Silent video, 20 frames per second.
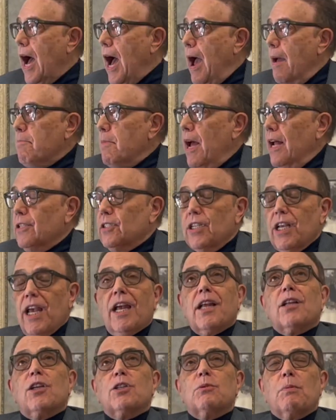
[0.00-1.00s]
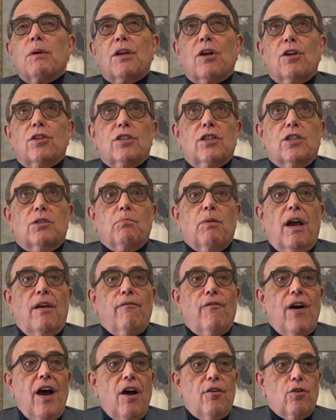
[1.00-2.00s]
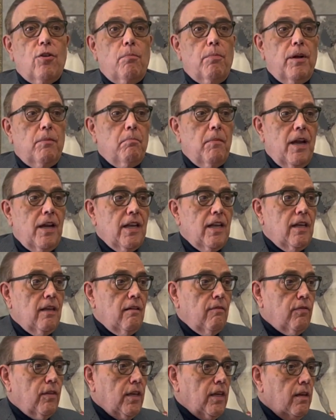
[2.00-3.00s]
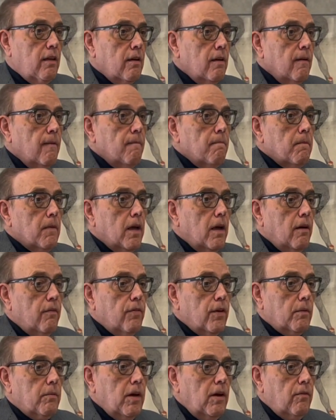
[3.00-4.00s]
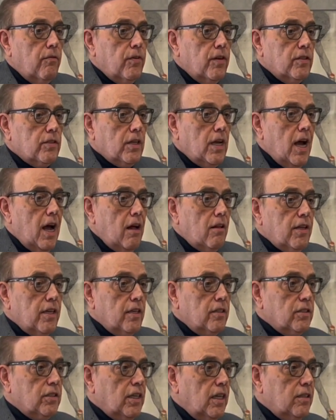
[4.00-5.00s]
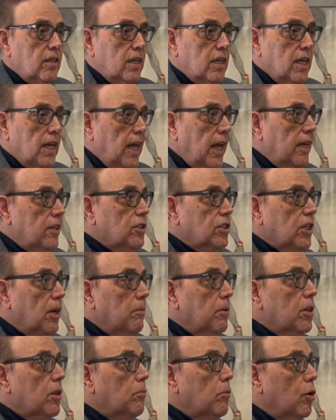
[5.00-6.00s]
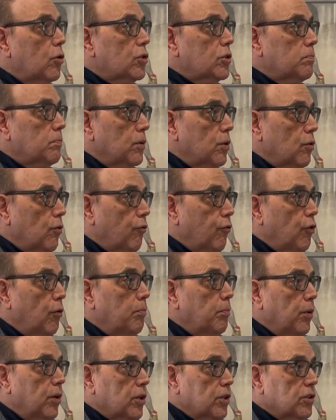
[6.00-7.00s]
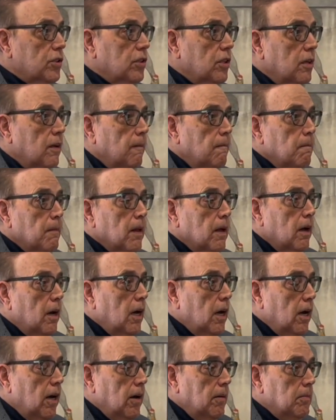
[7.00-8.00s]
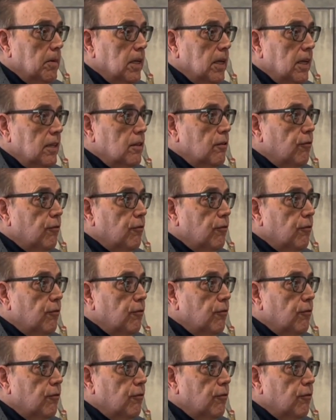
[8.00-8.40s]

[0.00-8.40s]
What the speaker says: I'm not saying this because he's my father, but many of the of his colleagues said that he had some of the most beautiful books in the